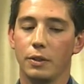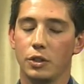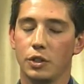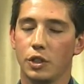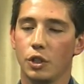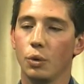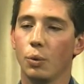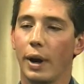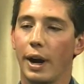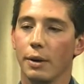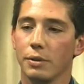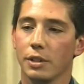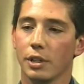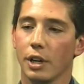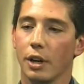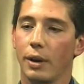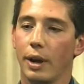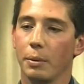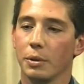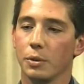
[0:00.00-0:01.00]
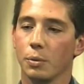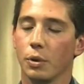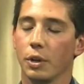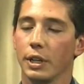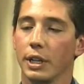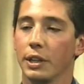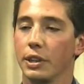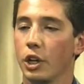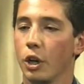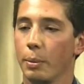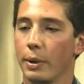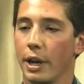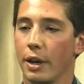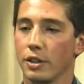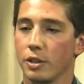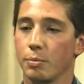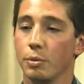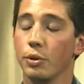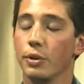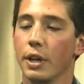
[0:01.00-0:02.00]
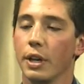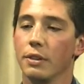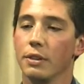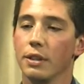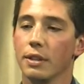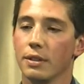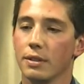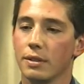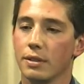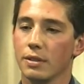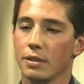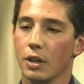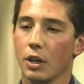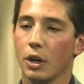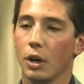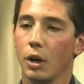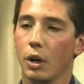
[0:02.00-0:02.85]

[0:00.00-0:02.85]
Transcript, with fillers: two wows ago, I was working at the open house booth, and this